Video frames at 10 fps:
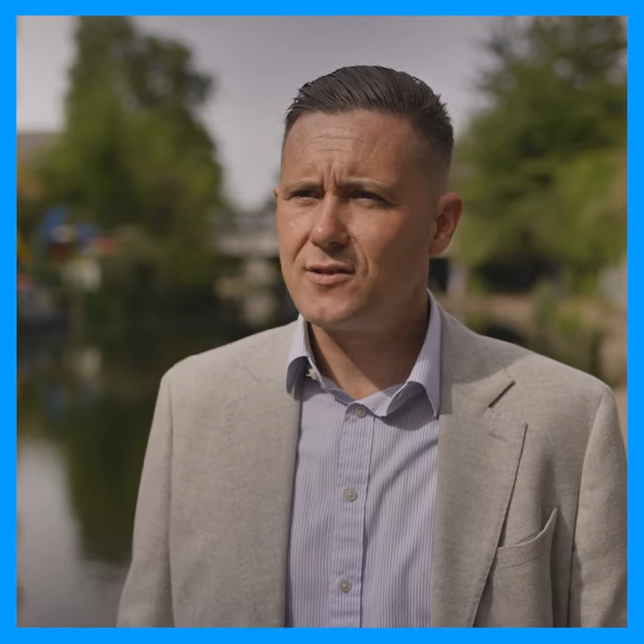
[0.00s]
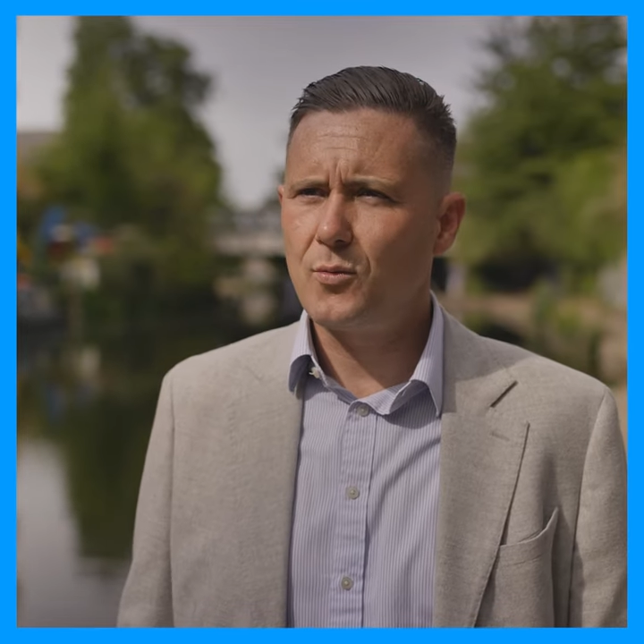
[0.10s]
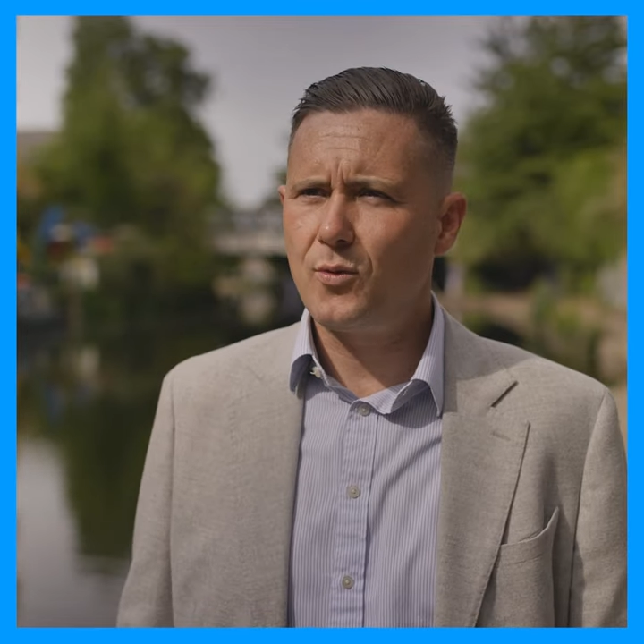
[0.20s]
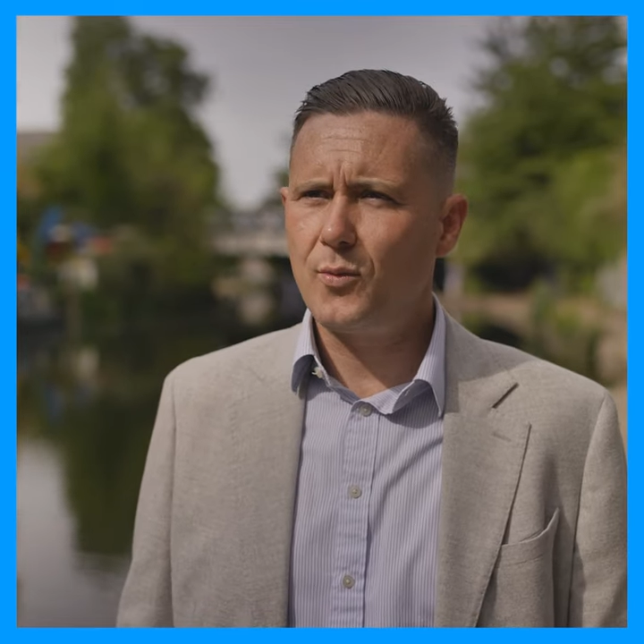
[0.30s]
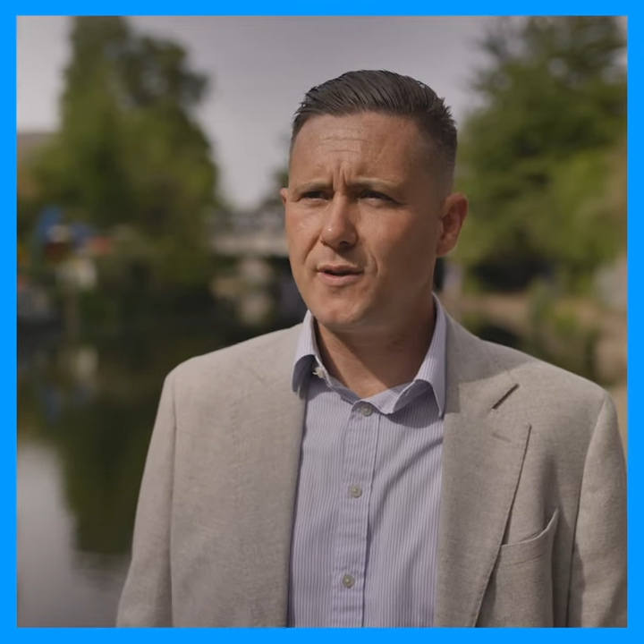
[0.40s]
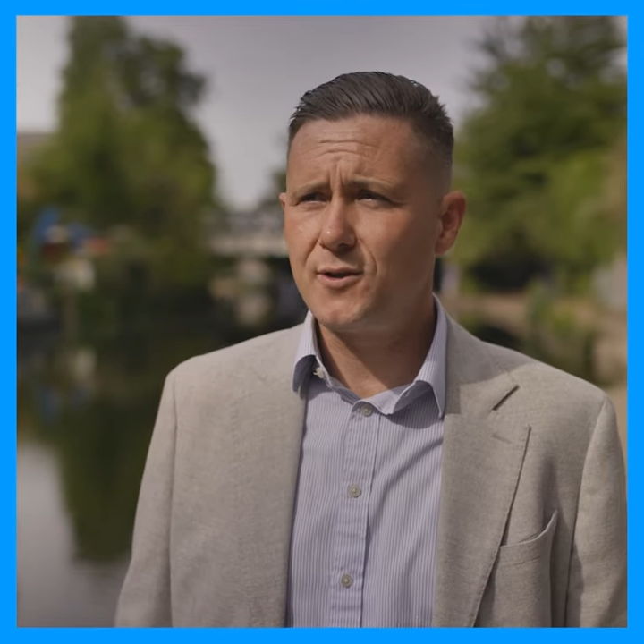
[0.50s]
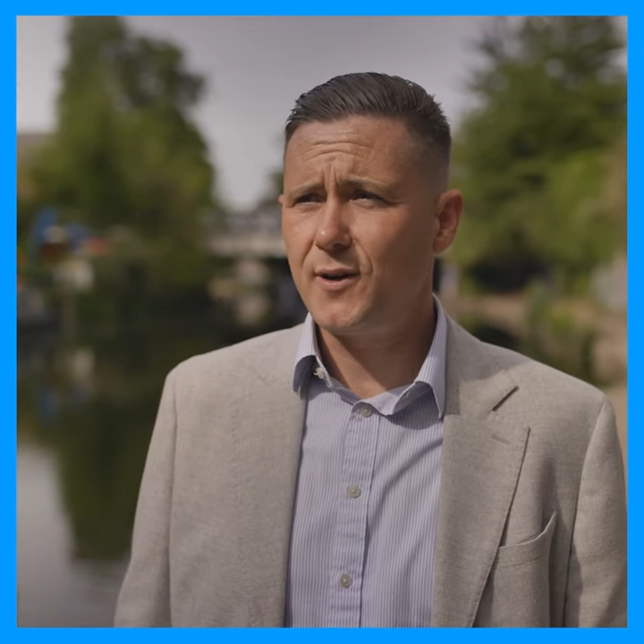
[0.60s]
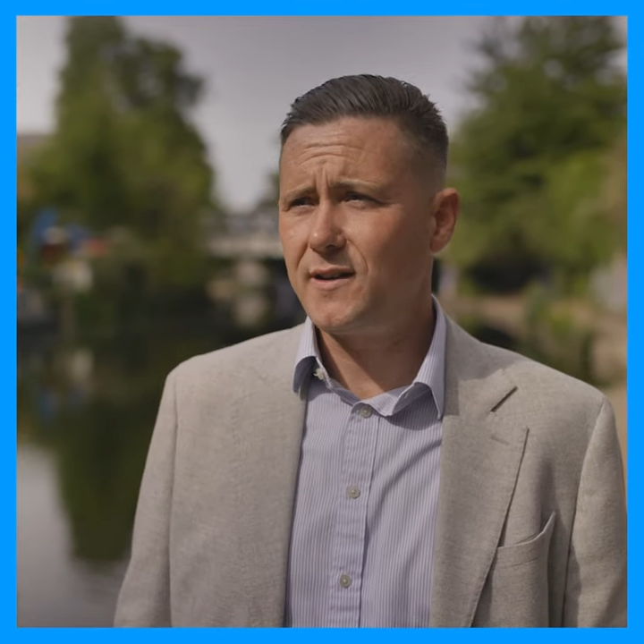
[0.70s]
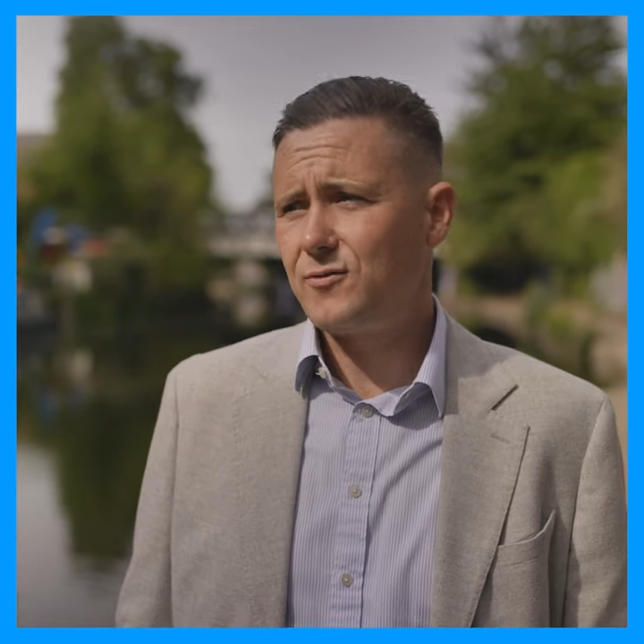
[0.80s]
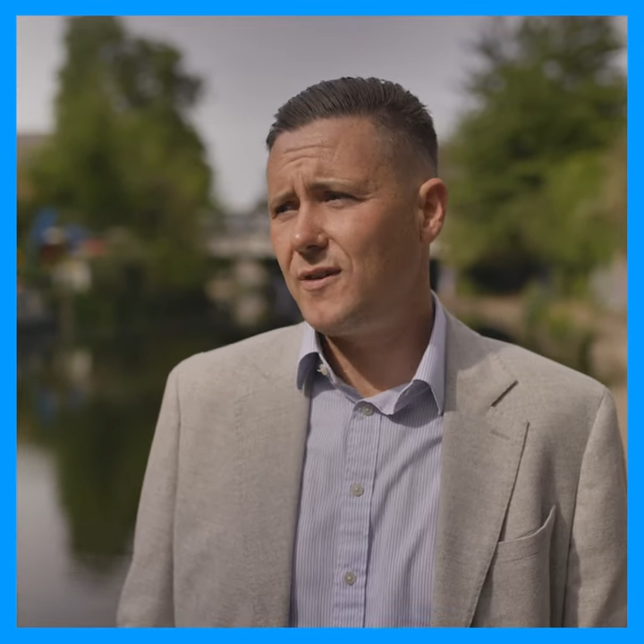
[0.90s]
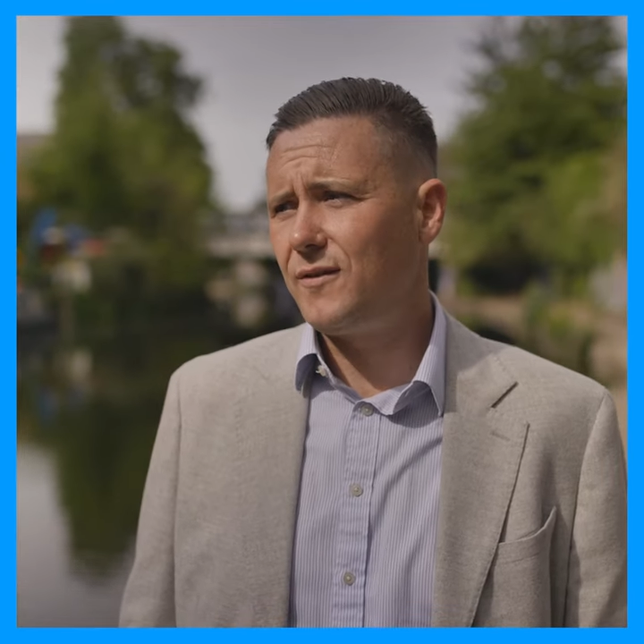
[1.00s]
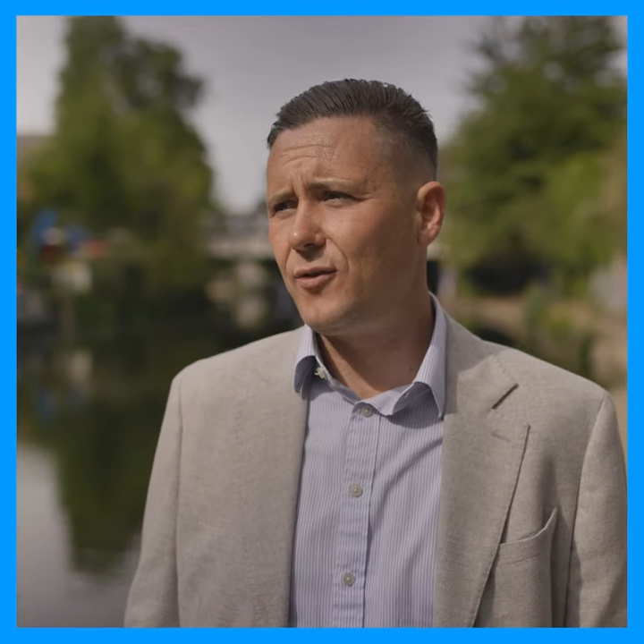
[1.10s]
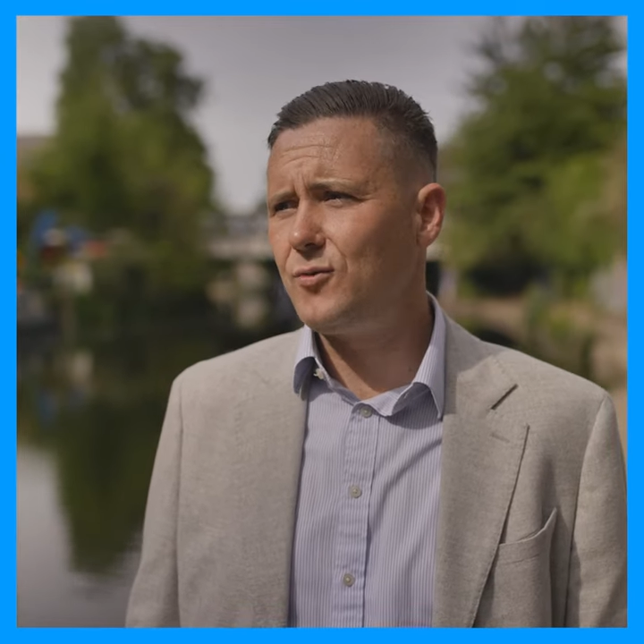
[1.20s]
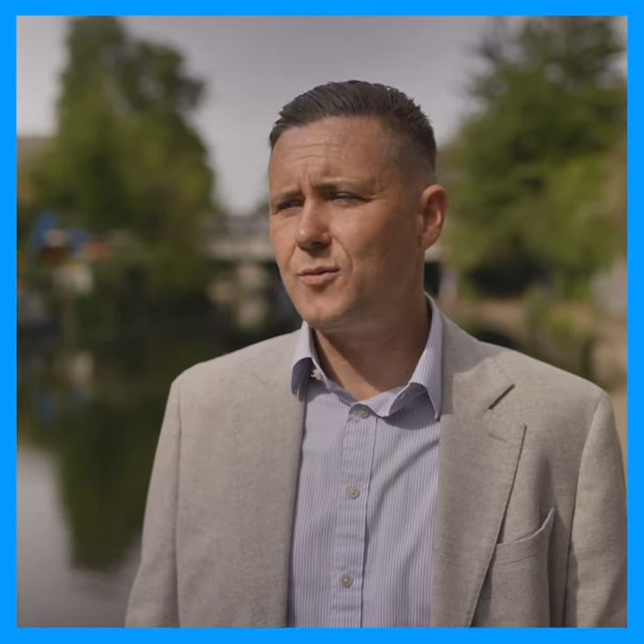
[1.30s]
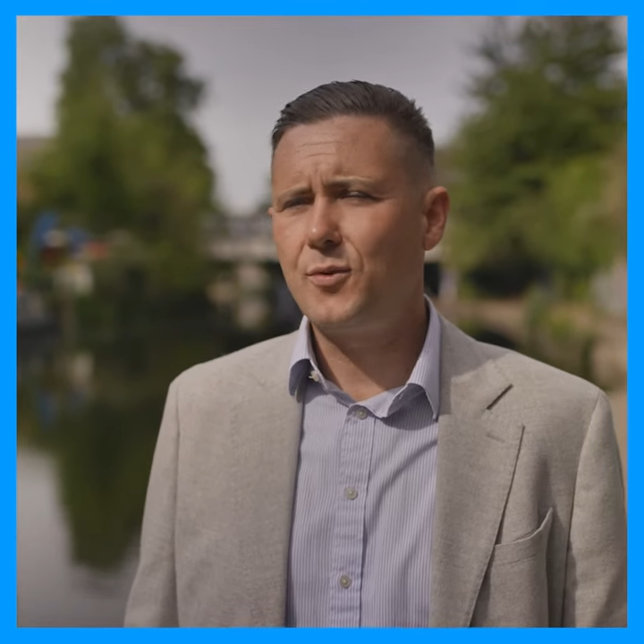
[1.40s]
So what we're doing is really
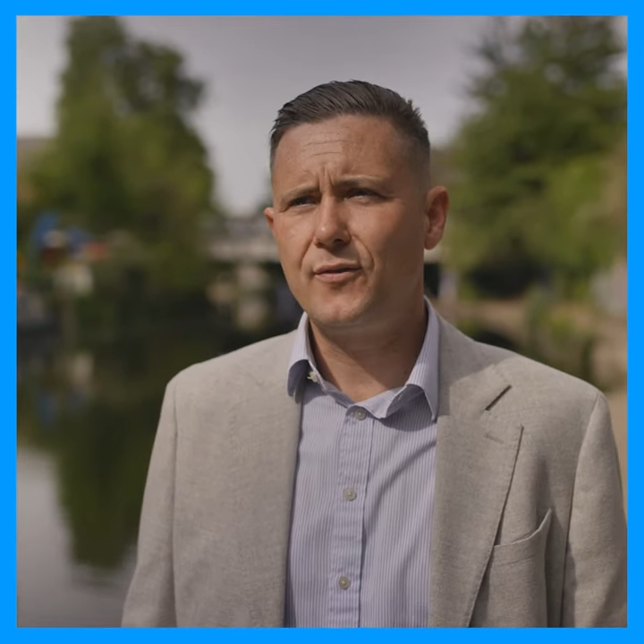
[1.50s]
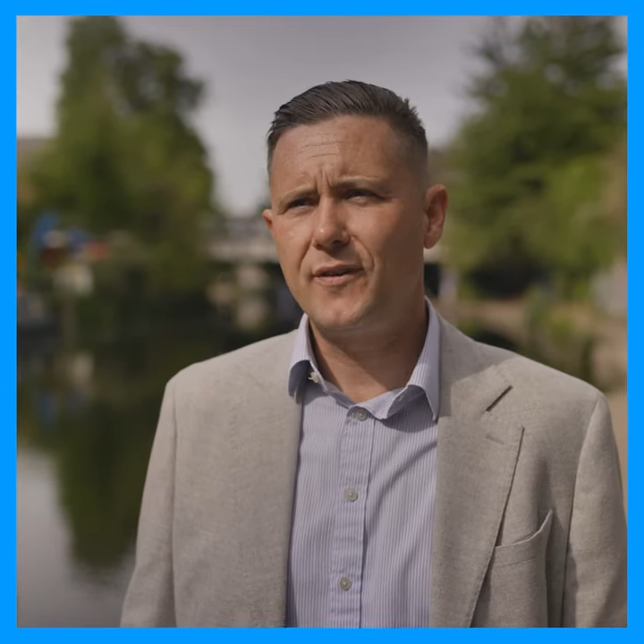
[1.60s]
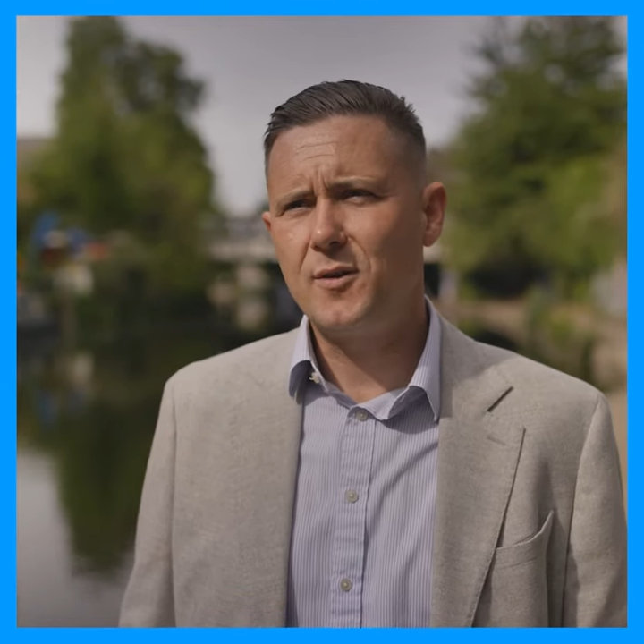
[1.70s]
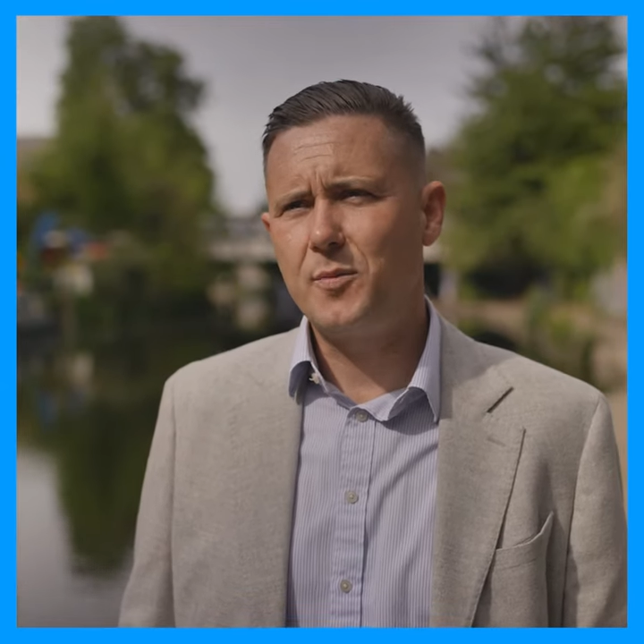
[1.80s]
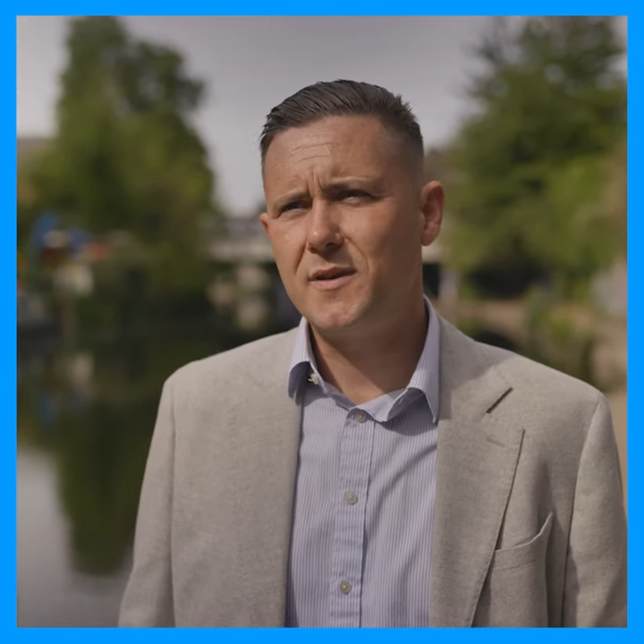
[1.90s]
future-proofing the